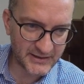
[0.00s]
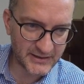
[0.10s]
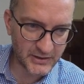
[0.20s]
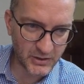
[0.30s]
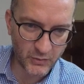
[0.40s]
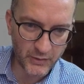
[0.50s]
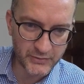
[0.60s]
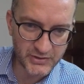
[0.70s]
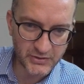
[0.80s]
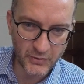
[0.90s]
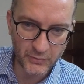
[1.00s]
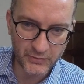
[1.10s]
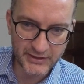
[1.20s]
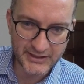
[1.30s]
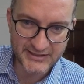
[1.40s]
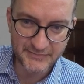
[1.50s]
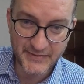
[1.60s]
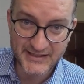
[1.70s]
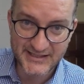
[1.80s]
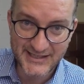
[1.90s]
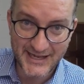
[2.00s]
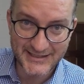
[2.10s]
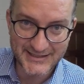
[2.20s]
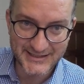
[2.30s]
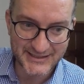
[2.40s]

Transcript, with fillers: the quote goal is being set.